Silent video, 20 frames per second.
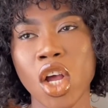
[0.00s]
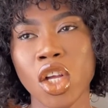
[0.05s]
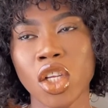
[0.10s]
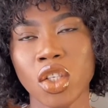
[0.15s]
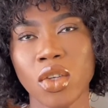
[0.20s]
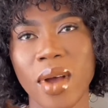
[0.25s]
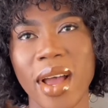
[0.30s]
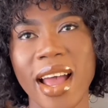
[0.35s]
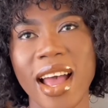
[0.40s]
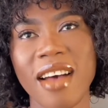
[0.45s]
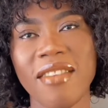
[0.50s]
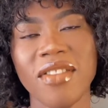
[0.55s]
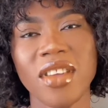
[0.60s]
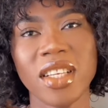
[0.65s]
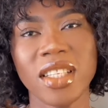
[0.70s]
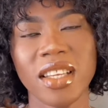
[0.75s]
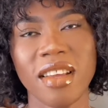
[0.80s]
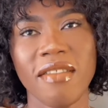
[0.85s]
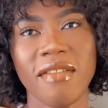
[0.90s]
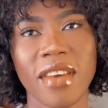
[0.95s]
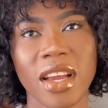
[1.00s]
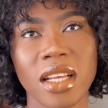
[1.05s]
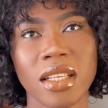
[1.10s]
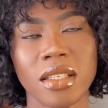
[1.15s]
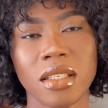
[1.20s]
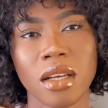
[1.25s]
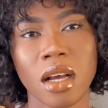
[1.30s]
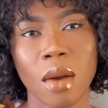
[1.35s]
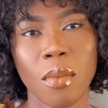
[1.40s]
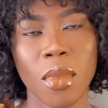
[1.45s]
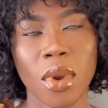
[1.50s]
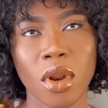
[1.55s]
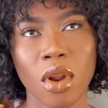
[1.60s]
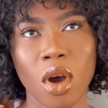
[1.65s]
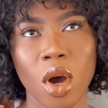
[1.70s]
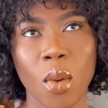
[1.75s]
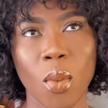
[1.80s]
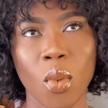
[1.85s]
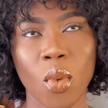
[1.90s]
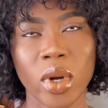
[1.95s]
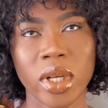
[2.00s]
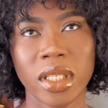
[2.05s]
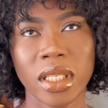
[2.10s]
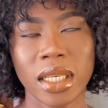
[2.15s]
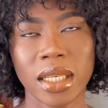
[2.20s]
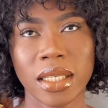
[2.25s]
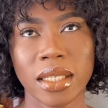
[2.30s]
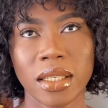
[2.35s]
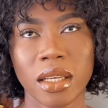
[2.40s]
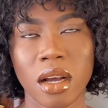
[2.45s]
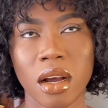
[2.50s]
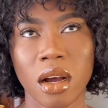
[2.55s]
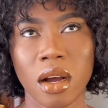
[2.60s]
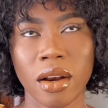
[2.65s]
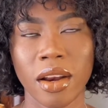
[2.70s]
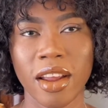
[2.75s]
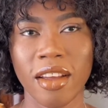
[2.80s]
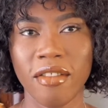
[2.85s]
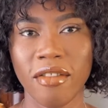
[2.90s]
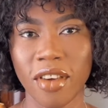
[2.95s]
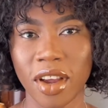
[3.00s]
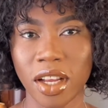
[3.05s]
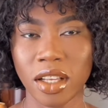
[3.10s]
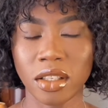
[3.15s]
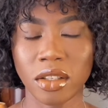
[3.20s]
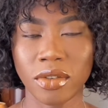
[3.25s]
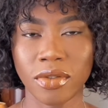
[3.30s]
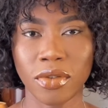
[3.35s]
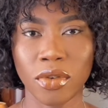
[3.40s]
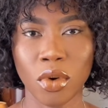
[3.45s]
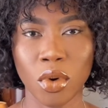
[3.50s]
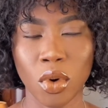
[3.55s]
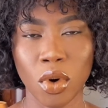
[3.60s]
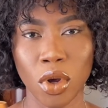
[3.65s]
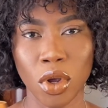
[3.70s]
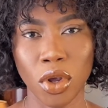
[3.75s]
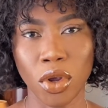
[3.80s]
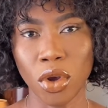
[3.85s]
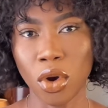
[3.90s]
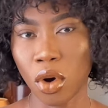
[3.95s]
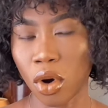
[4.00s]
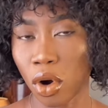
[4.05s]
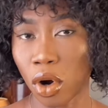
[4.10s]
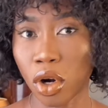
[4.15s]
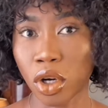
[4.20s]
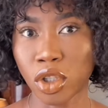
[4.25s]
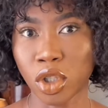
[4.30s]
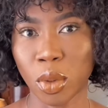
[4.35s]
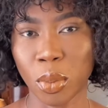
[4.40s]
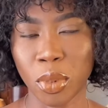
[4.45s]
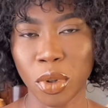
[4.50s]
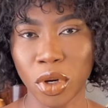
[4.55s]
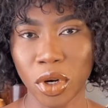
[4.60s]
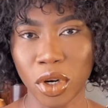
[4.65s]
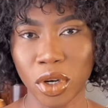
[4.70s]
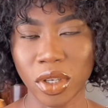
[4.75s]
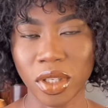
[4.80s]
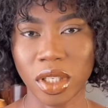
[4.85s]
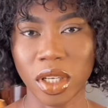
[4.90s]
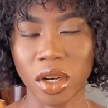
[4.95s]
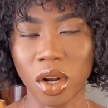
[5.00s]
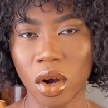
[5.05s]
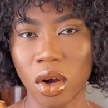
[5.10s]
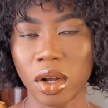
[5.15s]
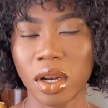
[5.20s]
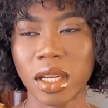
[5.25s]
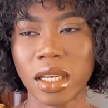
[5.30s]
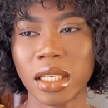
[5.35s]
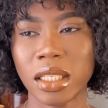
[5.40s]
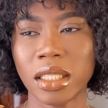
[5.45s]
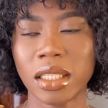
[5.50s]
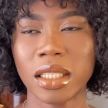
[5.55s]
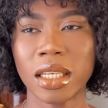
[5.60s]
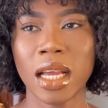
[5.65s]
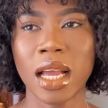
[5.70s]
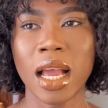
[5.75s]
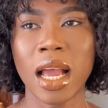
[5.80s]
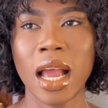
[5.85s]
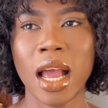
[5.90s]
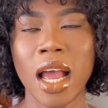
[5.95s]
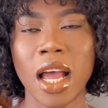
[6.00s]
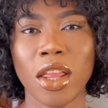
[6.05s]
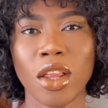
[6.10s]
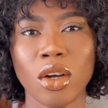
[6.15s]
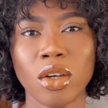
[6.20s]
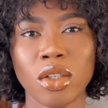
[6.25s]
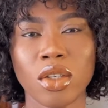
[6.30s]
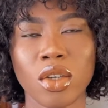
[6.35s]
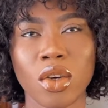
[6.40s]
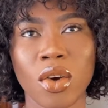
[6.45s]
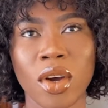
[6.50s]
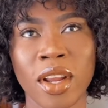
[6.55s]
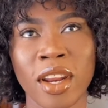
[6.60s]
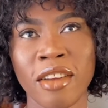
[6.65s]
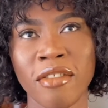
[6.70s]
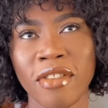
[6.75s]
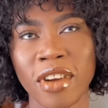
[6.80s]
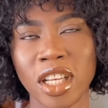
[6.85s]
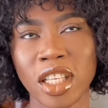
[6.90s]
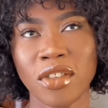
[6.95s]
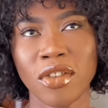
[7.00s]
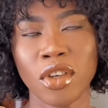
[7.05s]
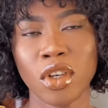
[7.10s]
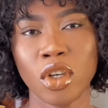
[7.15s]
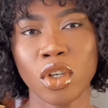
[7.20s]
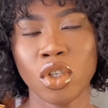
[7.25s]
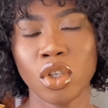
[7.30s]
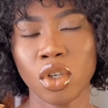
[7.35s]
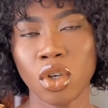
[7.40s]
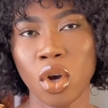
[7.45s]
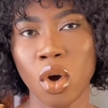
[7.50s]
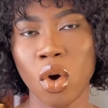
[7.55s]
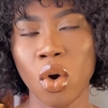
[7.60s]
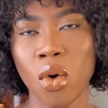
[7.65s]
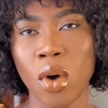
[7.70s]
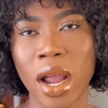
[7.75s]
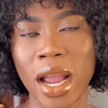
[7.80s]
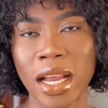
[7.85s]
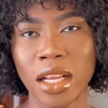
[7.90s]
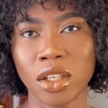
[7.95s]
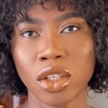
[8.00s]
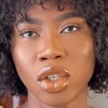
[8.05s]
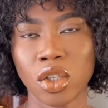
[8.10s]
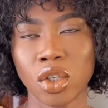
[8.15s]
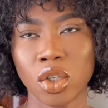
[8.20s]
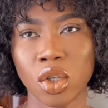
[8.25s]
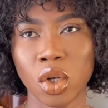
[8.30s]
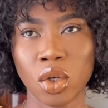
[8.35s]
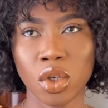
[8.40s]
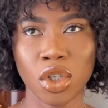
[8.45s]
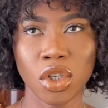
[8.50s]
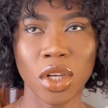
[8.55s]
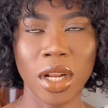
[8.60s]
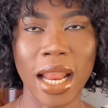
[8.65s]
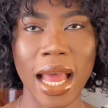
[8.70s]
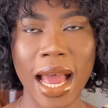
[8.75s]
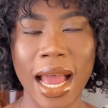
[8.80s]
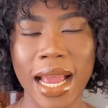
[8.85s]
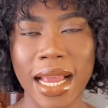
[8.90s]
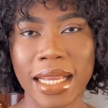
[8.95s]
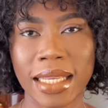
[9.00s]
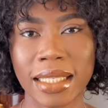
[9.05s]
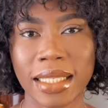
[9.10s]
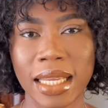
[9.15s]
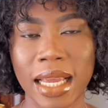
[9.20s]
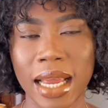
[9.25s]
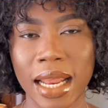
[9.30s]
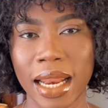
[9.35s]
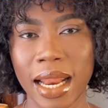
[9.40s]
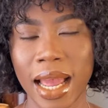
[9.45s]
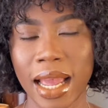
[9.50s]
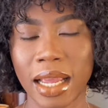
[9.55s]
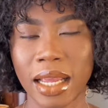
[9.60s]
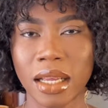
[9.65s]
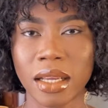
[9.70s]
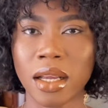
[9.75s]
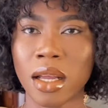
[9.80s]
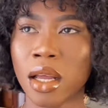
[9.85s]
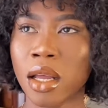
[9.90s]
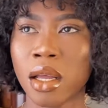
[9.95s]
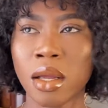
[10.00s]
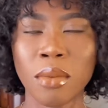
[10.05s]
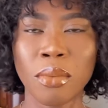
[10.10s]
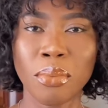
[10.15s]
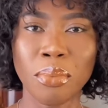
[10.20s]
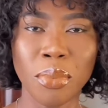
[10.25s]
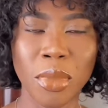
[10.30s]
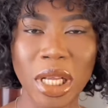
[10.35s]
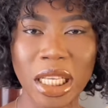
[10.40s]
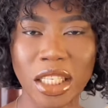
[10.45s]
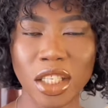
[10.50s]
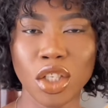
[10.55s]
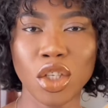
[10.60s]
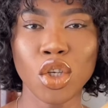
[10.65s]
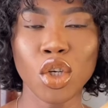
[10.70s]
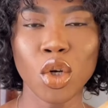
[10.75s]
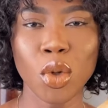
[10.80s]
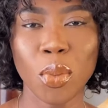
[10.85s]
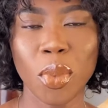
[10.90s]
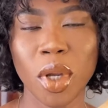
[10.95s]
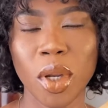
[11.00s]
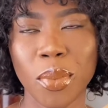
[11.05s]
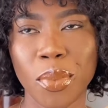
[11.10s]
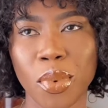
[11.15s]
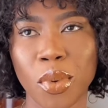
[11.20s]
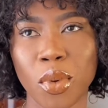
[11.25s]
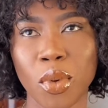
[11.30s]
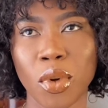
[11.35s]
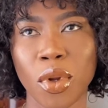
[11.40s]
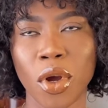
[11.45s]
So I have this event coming up, which is an event for young entrepreneurs in Holland, and also an event for you to go and socialize and like meet new people.